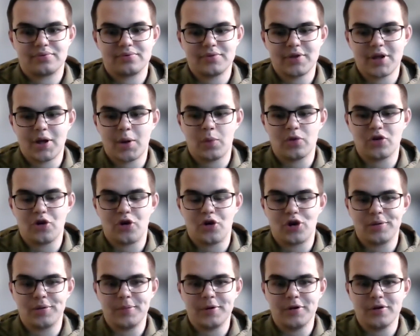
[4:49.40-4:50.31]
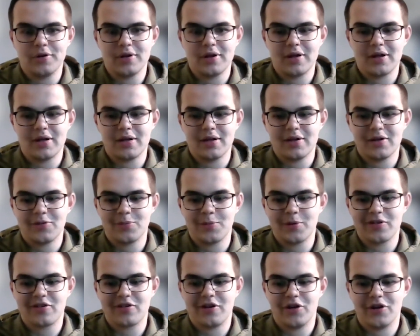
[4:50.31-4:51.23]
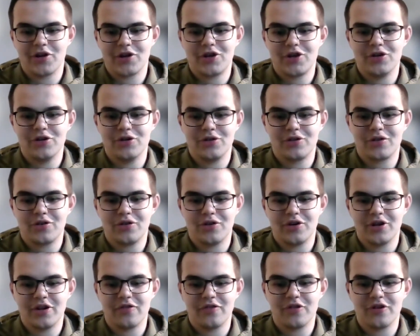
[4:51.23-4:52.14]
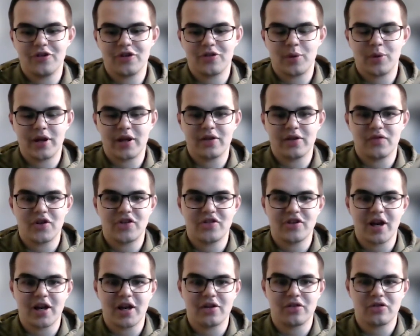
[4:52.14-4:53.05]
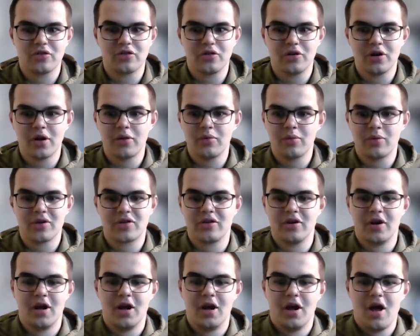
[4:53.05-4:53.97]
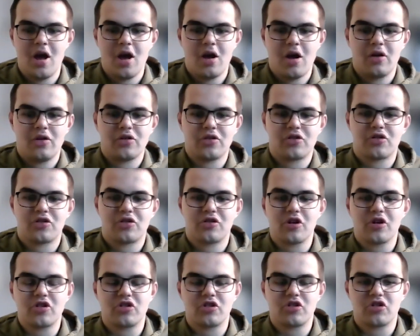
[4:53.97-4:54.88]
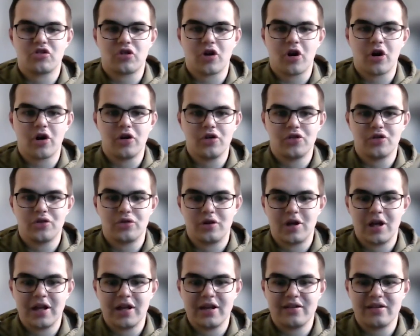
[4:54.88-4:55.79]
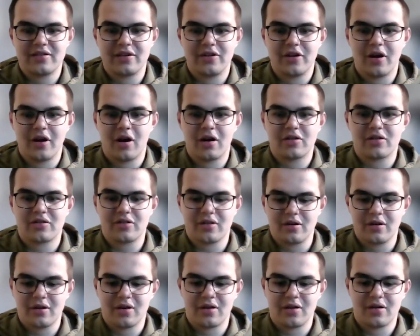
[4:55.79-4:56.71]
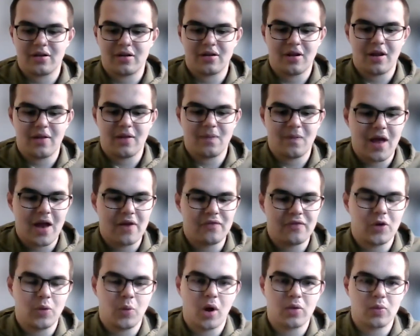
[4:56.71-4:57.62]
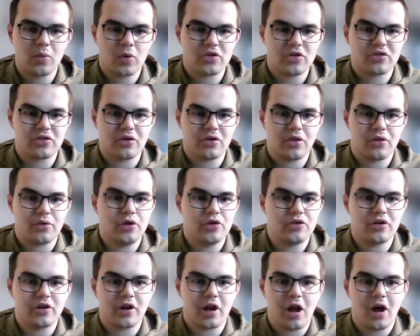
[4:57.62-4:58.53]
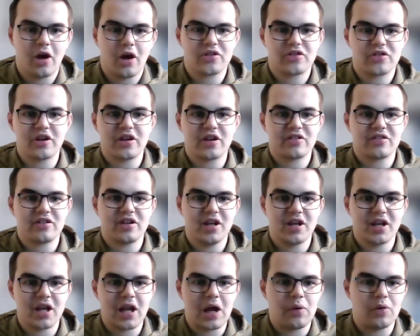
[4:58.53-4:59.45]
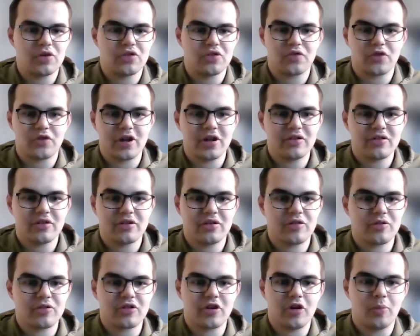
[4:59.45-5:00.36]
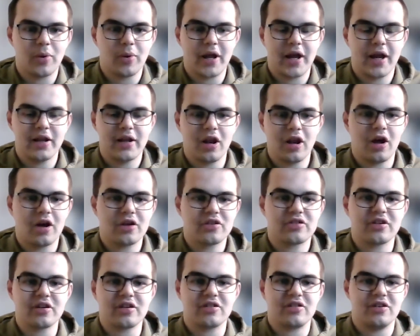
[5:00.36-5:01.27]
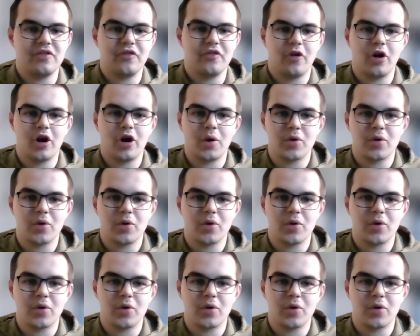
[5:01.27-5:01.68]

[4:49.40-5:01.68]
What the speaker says: Yeah, it was horrible, especially on the Q school and the first weekend of the challenge tour. It was just such a struggle to release the darts. Everyone was through to the last 16 and I was, for instance, still playing the last 64.